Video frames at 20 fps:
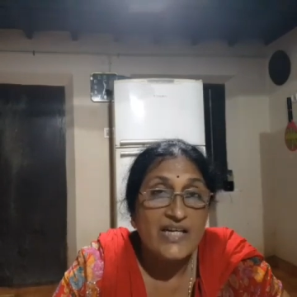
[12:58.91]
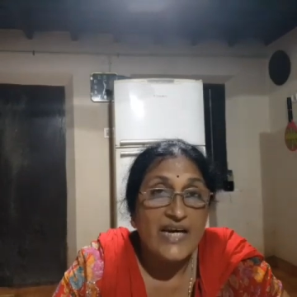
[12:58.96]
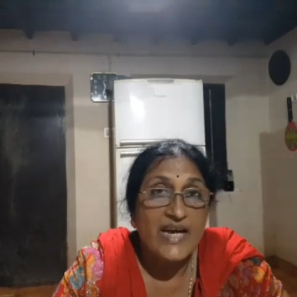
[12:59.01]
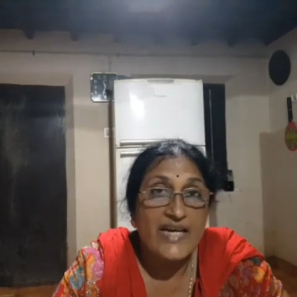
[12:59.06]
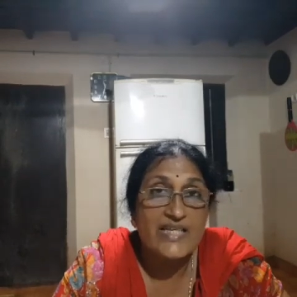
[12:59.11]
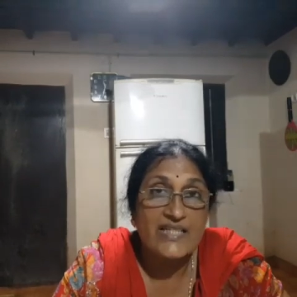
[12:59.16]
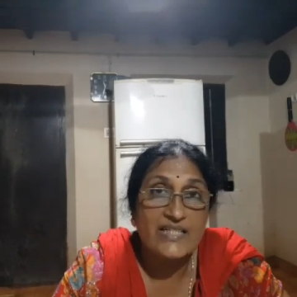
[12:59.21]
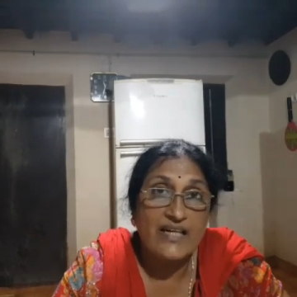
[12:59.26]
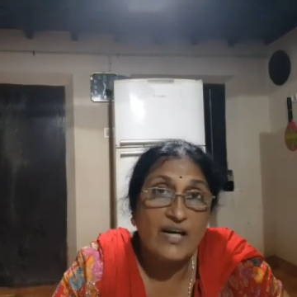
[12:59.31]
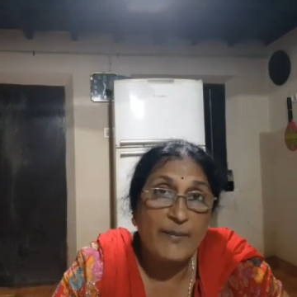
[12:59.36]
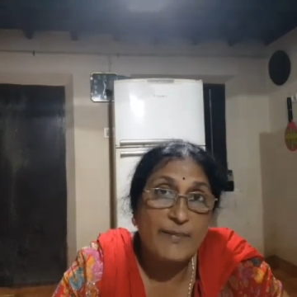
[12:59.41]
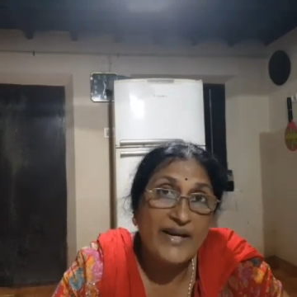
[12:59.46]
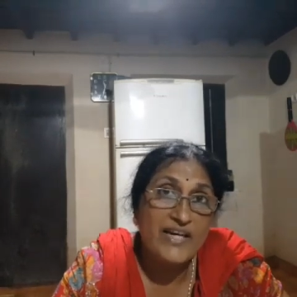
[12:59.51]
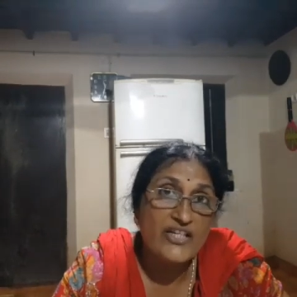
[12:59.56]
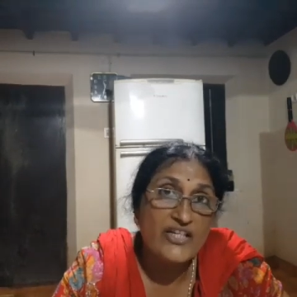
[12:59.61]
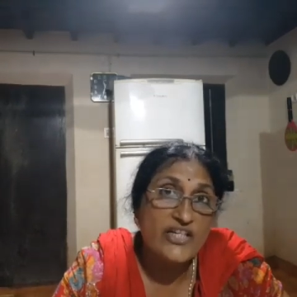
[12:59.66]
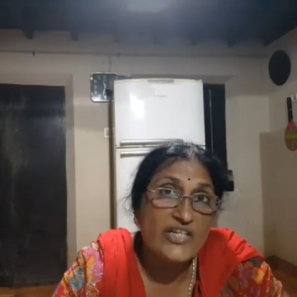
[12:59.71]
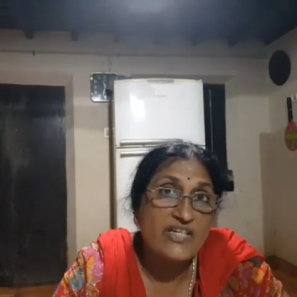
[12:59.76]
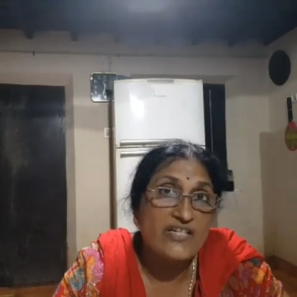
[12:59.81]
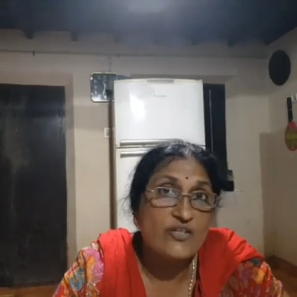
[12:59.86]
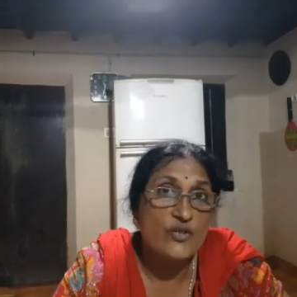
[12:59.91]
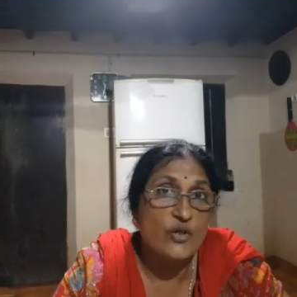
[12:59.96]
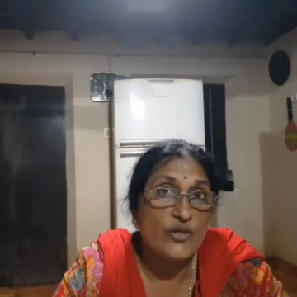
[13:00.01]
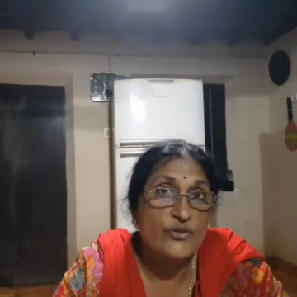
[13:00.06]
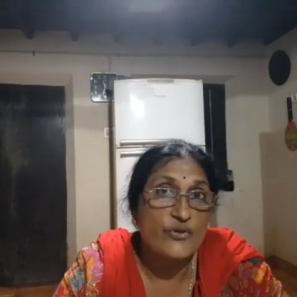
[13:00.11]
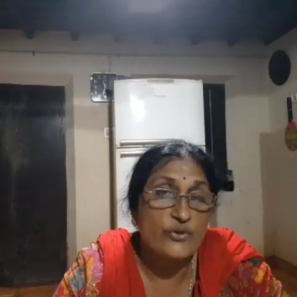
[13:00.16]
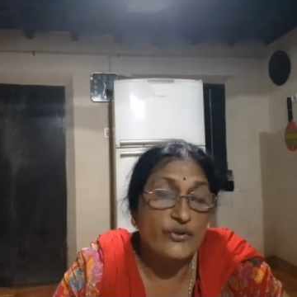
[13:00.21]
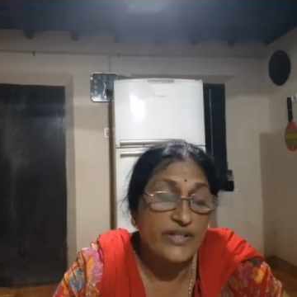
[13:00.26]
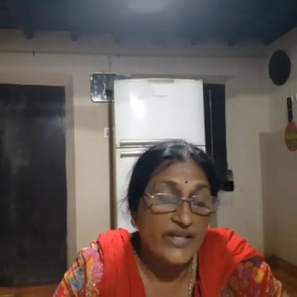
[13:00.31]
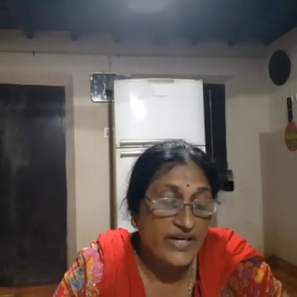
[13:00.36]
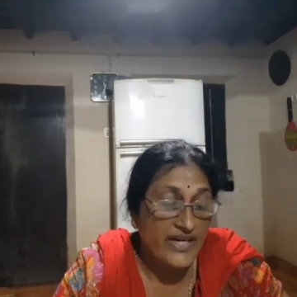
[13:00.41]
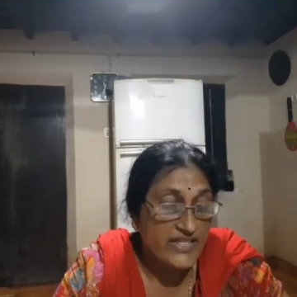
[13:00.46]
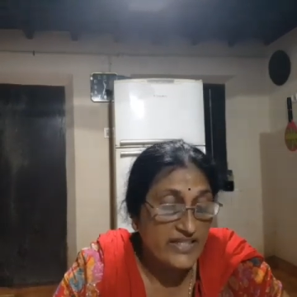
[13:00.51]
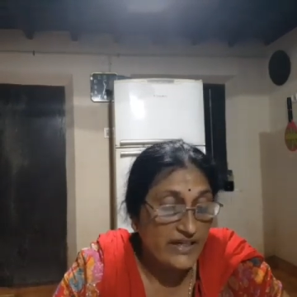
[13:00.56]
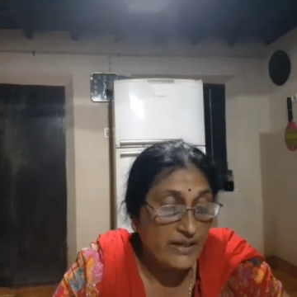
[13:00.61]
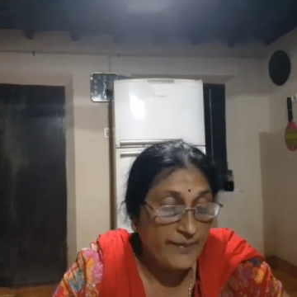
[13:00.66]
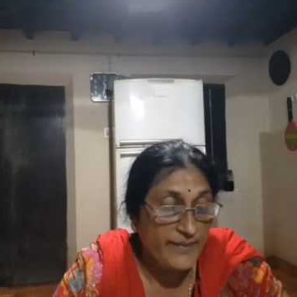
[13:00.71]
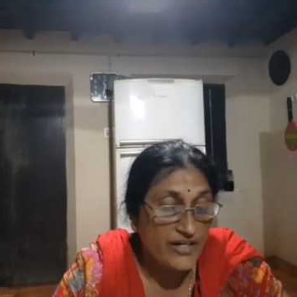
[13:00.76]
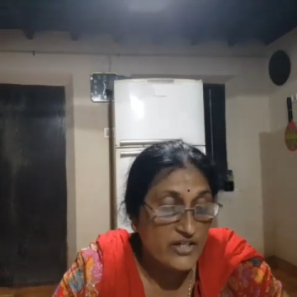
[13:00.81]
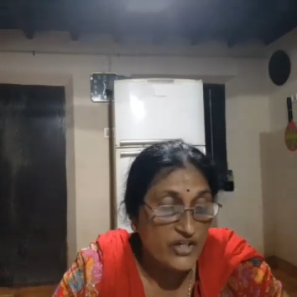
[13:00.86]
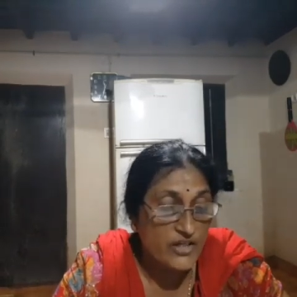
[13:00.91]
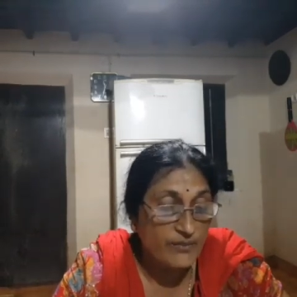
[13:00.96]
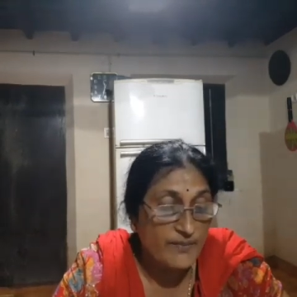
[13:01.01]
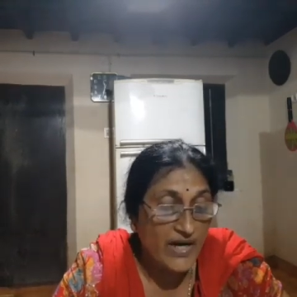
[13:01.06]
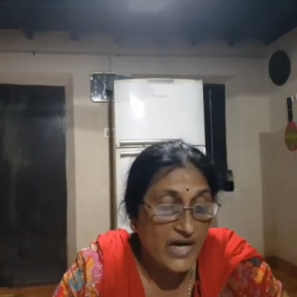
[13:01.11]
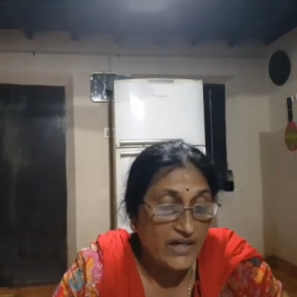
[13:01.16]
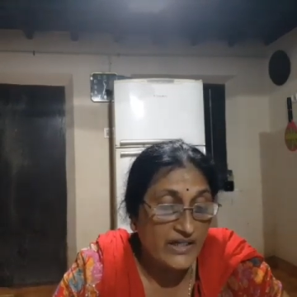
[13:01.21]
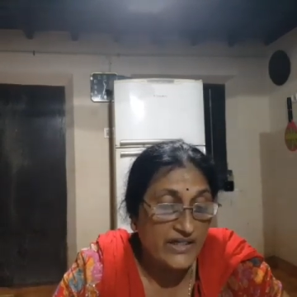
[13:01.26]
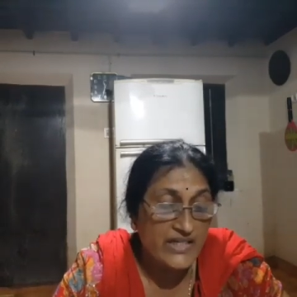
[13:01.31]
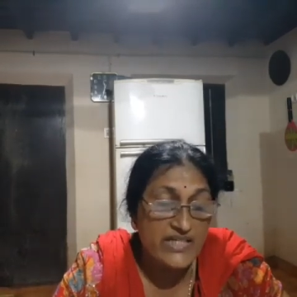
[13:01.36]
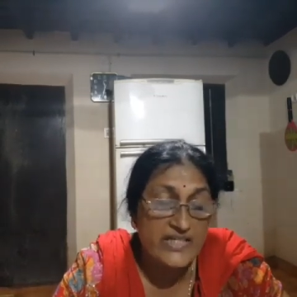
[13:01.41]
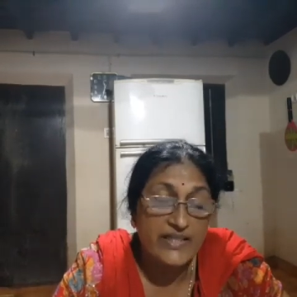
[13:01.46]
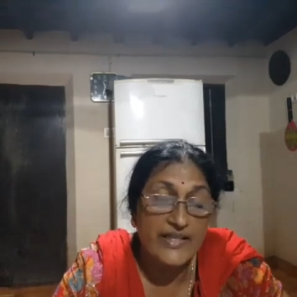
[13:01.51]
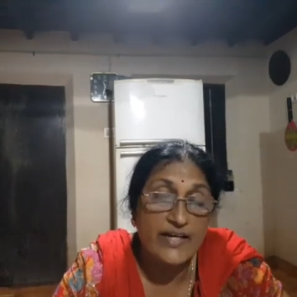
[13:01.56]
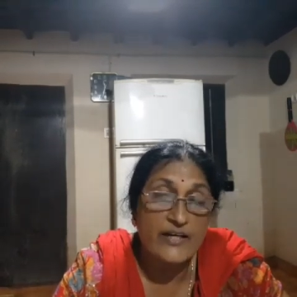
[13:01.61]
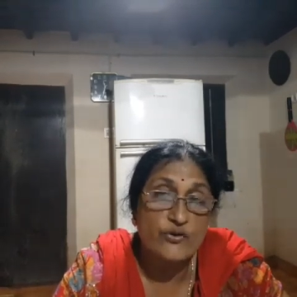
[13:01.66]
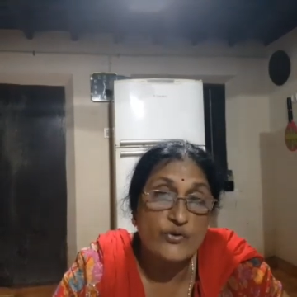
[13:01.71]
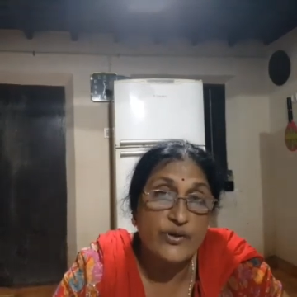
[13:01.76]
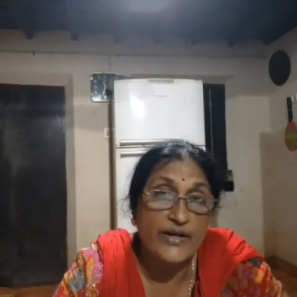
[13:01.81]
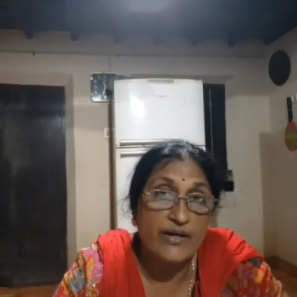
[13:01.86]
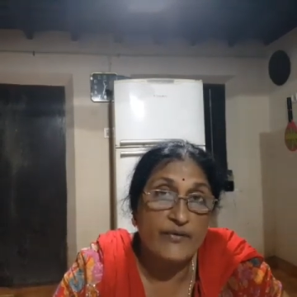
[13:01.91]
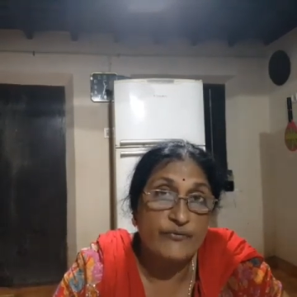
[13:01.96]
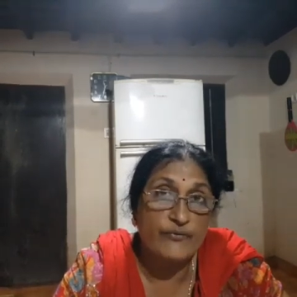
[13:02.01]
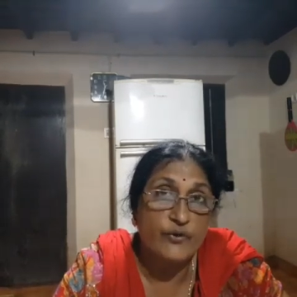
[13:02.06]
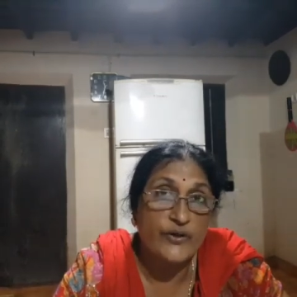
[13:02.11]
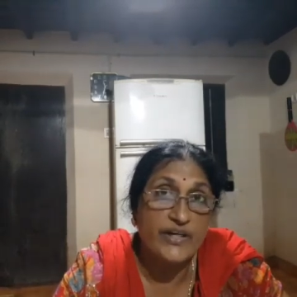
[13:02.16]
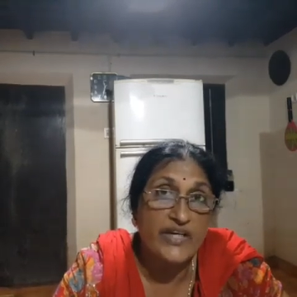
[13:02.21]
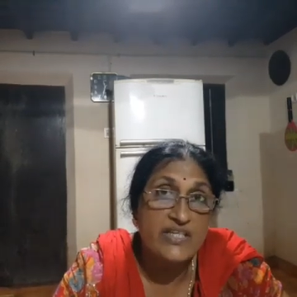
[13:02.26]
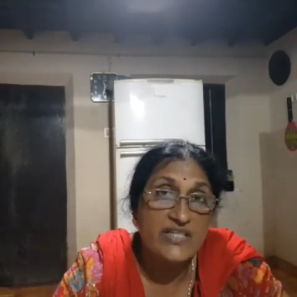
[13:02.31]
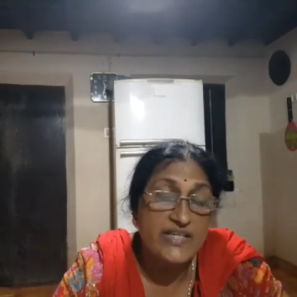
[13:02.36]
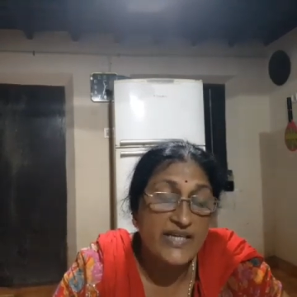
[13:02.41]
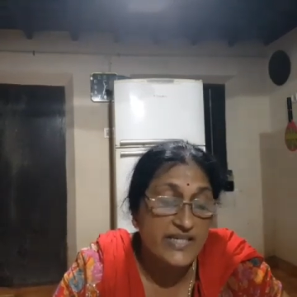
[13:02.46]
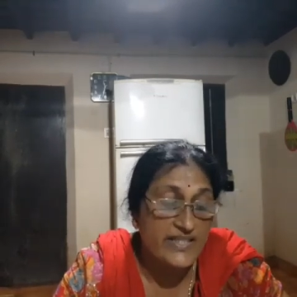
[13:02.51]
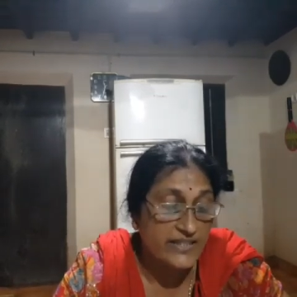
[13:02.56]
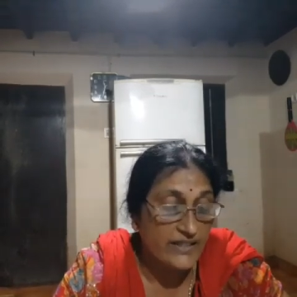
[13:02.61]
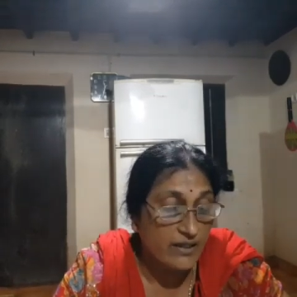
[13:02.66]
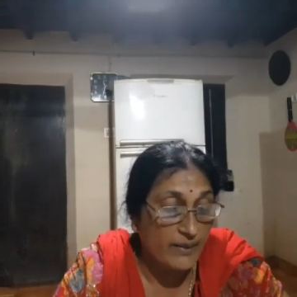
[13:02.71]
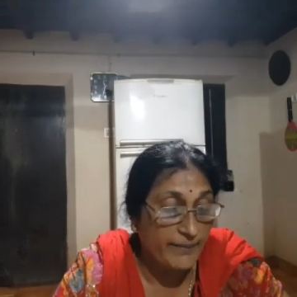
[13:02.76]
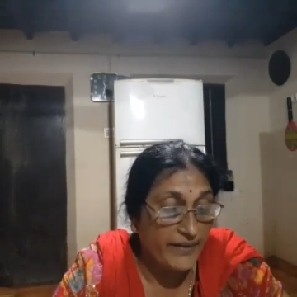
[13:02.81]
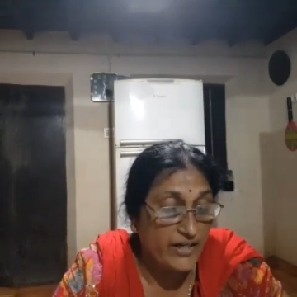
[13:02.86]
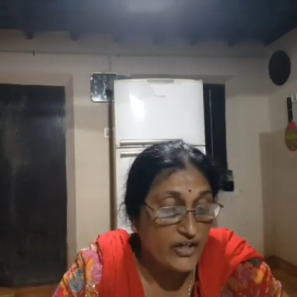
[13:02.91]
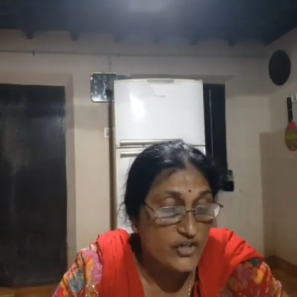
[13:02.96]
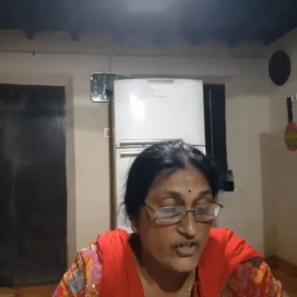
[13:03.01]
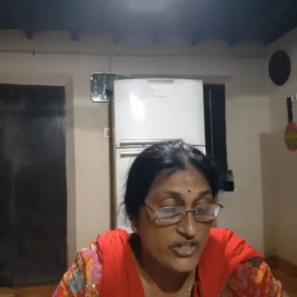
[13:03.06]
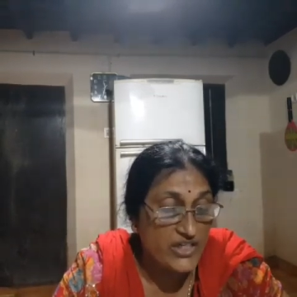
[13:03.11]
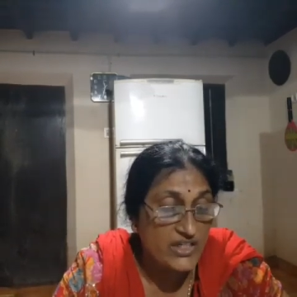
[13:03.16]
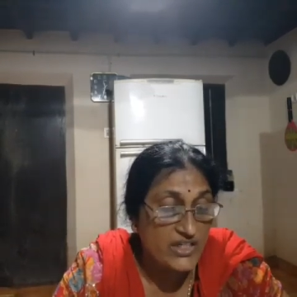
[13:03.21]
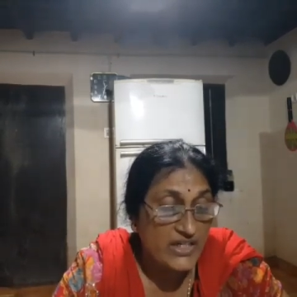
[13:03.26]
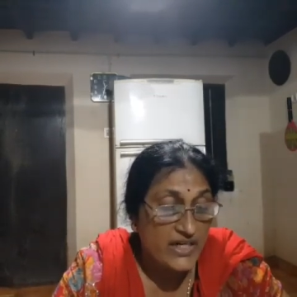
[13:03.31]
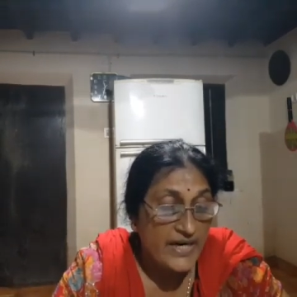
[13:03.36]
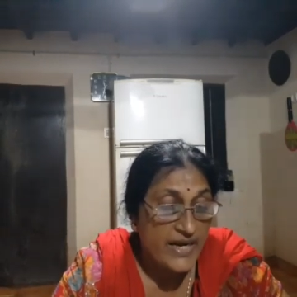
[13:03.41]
Exclamation is also there. Exclamation mark is there. So FOS exclamation.